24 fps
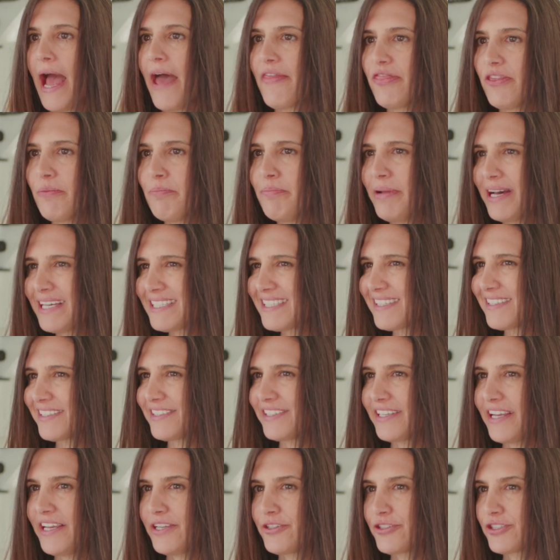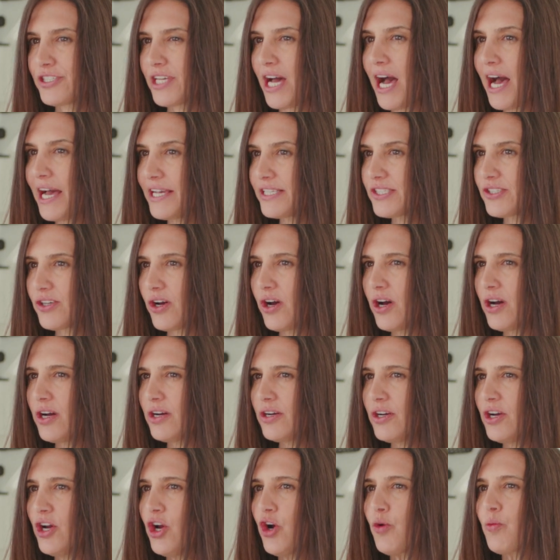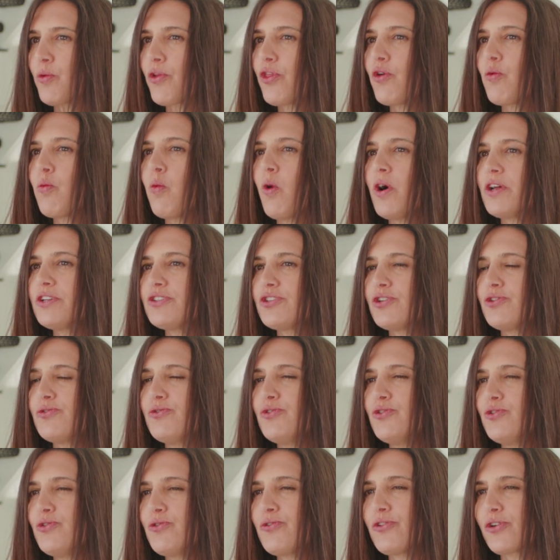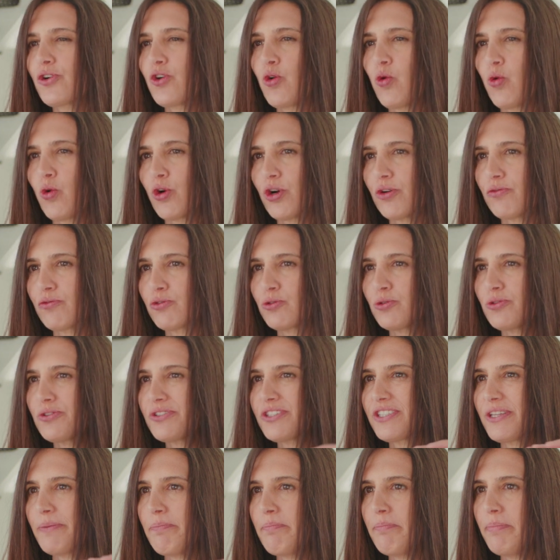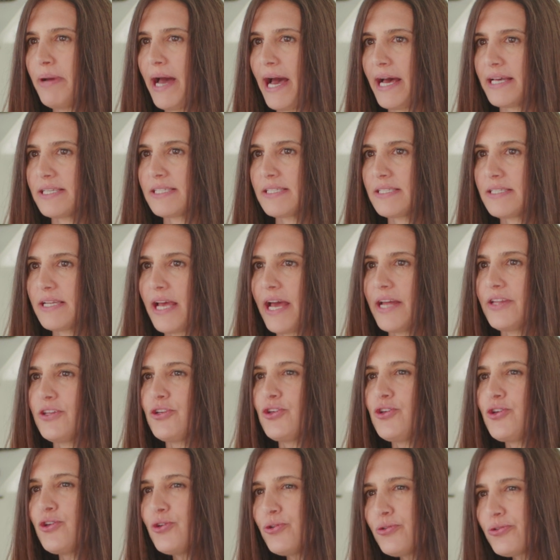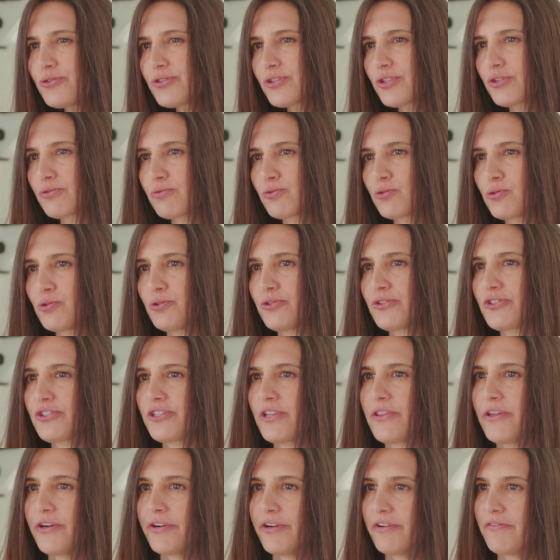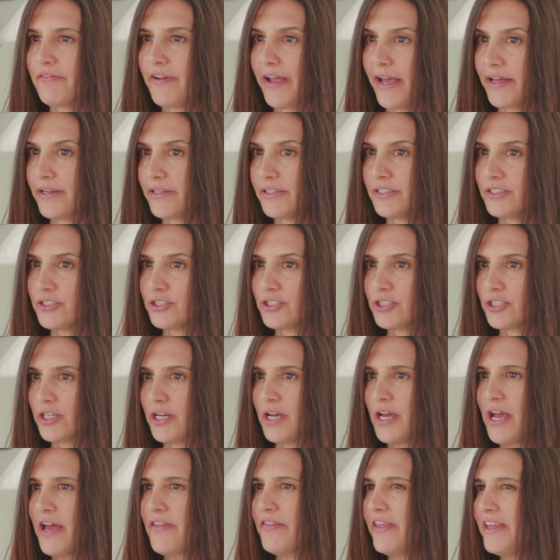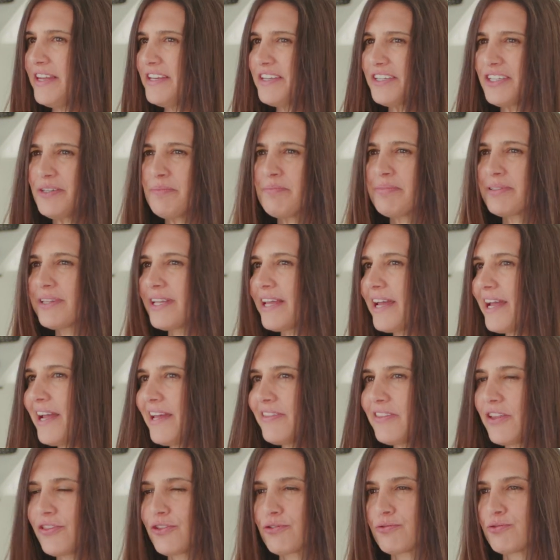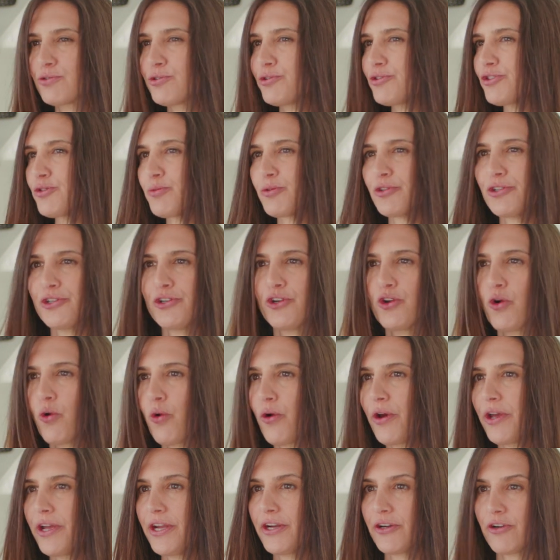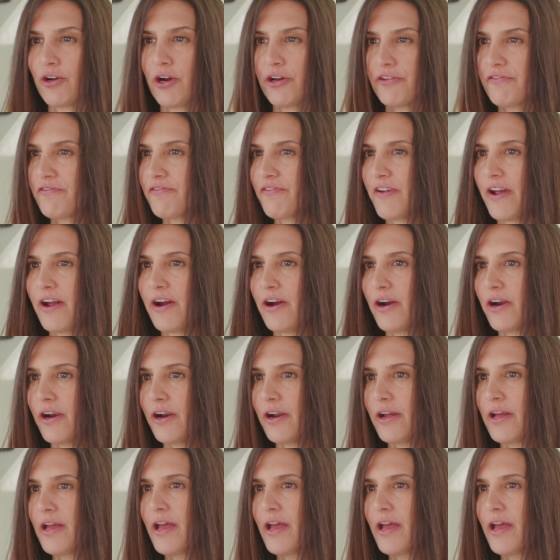And the best litigators I saw were the ones who knew the court rules the best and used the rules to their advantage. They didn't complain that the rules were annoying or unfair.